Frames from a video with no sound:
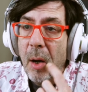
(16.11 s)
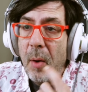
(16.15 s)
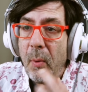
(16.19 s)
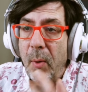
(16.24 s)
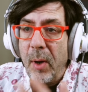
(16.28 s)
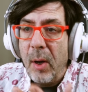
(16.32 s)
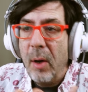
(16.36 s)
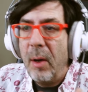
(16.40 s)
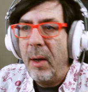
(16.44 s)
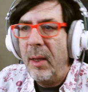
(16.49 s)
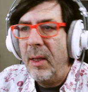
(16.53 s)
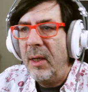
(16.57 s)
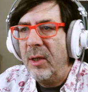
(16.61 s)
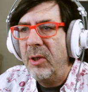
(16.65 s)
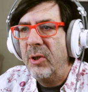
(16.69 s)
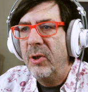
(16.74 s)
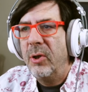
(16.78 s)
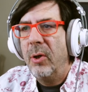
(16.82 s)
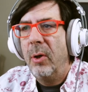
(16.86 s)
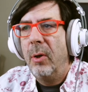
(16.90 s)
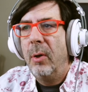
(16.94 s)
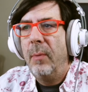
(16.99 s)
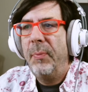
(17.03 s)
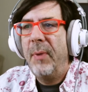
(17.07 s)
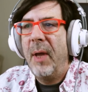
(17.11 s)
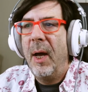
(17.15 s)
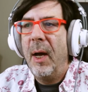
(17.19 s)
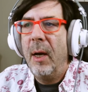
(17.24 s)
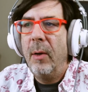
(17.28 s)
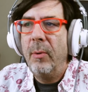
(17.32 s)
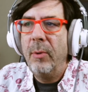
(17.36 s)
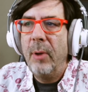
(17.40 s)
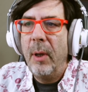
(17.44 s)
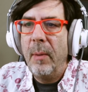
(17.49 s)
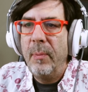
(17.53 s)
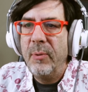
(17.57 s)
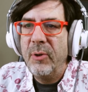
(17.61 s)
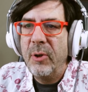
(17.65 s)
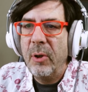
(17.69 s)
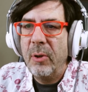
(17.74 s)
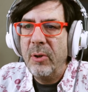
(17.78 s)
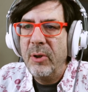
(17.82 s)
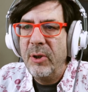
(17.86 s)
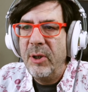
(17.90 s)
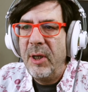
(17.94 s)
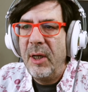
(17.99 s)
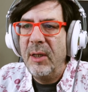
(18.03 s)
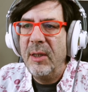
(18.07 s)
We already saw how the PSOC
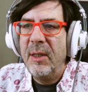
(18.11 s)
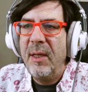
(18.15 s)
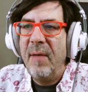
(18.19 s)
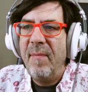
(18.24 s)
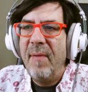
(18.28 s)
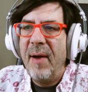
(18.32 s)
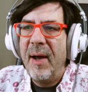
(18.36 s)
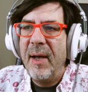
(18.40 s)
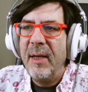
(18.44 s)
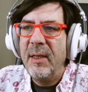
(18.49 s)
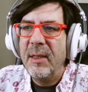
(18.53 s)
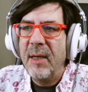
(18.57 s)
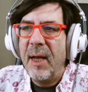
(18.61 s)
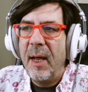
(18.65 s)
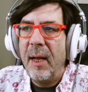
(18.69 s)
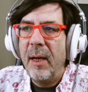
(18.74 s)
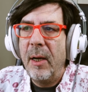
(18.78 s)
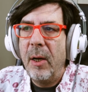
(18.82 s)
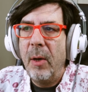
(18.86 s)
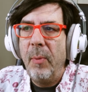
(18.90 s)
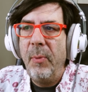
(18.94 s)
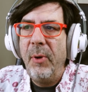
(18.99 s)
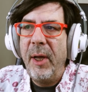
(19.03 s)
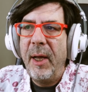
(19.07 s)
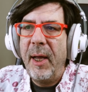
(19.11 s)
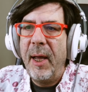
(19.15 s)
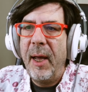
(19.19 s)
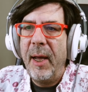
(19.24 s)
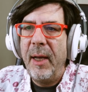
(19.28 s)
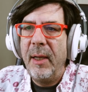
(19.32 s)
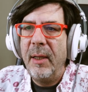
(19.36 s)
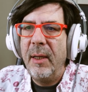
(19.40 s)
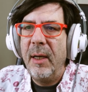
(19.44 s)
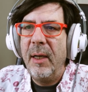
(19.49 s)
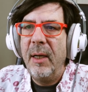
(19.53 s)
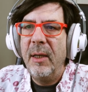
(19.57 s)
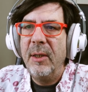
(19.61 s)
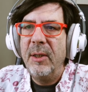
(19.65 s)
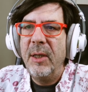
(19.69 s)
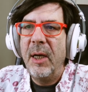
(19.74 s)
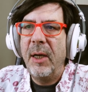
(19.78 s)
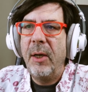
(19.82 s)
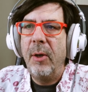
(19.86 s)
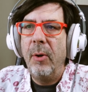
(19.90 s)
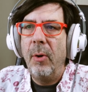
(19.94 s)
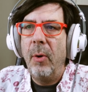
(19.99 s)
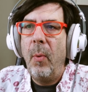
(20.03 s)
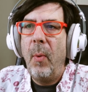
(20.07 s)
6 device can communicate in a
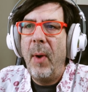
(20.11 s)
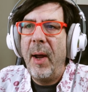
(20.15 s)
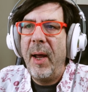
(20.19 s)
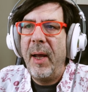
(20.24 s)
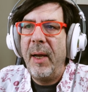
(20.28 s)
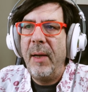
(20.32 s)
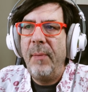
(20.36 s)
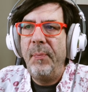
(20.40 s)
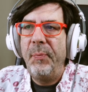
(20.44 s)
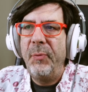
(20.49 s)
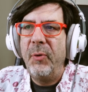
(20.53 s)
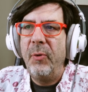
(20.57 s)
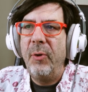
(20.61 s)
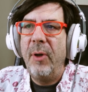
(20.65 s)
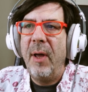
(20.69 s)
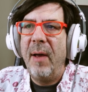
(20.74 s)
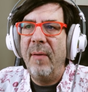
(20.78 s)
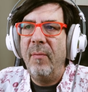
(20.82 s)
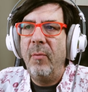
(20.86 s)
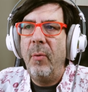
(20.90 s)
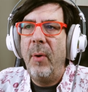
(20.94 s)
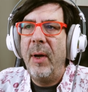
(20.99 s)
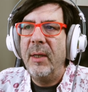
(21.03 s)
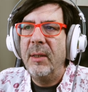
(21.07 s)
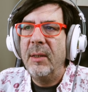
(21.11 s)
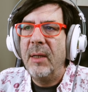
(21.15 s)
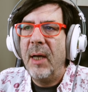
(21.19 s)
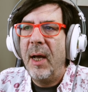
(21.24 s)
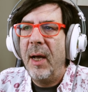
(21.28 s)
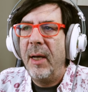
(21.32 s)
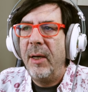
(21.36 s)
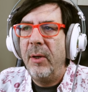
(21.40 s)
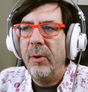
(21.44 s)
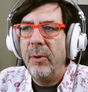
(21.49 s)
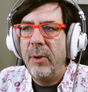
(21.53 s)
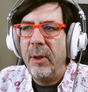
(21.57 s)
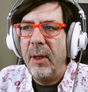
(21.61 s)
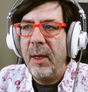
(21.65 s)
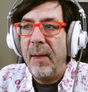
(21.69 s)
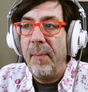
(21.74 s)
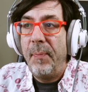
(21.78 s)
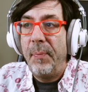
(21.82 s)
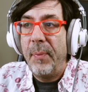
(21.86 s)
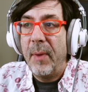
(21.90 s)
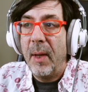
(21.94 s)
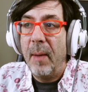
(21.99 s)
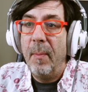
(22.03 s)
secure way to the AWS IoT,